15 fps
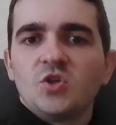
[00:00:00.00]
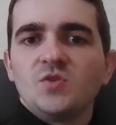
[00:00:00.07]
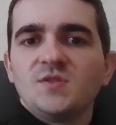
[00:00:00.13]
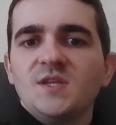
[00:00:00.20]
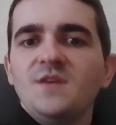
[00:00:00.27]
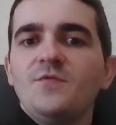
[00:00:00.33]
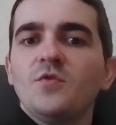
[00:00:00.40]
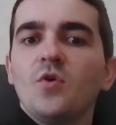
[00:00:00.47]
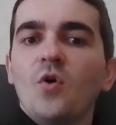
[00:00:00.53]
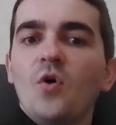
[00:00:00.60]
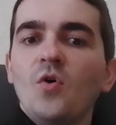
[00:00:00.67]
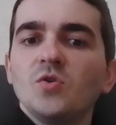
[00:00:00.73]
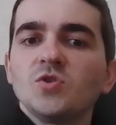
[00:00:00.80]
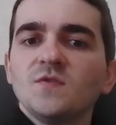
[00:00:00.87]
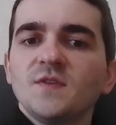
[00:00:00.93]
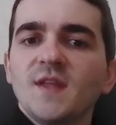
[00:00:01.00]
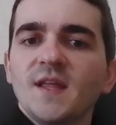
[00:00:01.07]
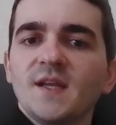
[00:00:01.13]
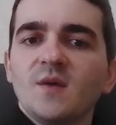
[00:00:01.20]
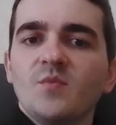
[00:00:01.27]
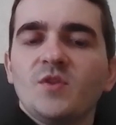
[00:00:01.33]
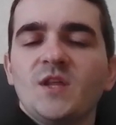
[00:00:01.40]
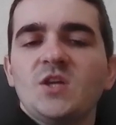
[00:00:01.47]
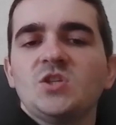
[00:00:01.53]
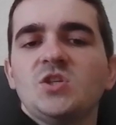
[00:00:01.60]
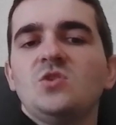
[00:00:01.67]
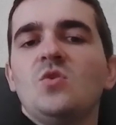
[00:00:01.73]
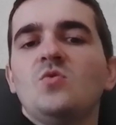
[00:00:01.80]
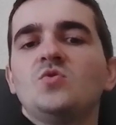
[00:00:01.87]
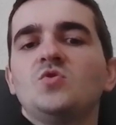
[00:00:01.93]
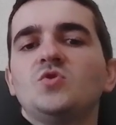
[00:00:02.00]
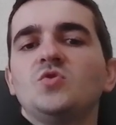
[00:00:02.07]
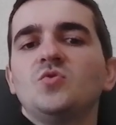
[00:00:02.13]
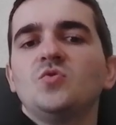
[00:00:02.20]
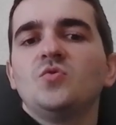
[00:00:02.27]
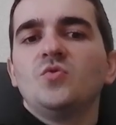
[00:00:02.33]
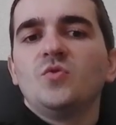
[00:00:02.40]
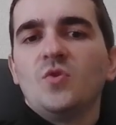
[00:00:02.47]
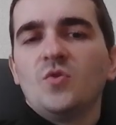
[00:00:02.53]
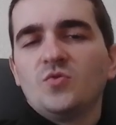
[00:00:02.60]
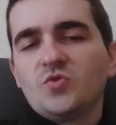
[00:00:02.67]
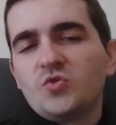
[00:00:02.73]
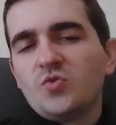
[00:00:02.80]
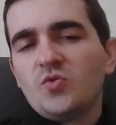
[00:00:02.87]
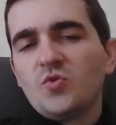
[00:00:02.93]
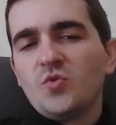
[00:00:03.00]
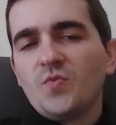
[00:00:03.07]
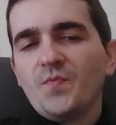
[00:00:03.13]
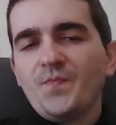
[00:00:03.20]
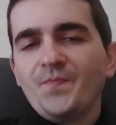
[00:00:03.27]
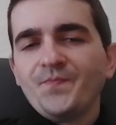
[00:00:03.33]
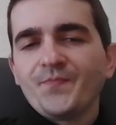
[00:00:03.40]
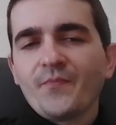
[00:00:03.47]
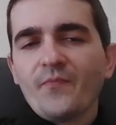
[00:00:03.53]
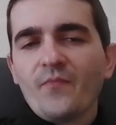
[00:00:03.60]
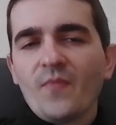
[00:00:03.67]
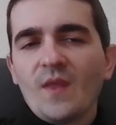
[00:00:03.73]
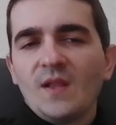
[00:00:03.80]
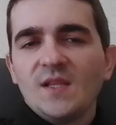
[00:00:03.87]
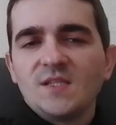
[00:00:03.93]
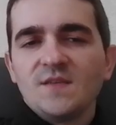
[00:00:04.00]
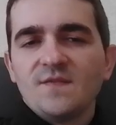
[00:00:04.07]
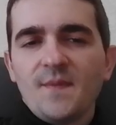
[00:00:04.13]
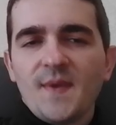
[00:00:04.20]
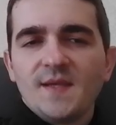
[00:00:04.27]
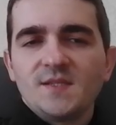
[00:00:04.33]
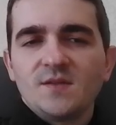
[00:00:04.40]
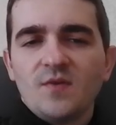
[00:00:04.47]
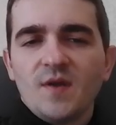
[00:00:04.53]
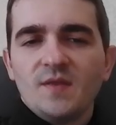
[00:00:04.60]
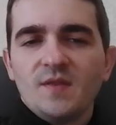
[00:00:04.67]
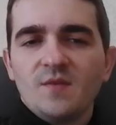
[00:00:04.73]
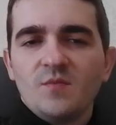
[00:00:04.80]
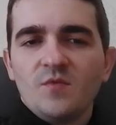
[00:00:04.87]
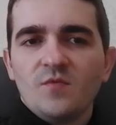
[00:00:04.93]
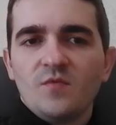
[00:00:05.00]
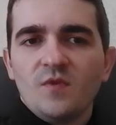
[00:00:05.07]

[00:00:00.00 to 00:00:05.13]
e4. Also, the knight can potentially go to, you know, to, let's say we make some random move.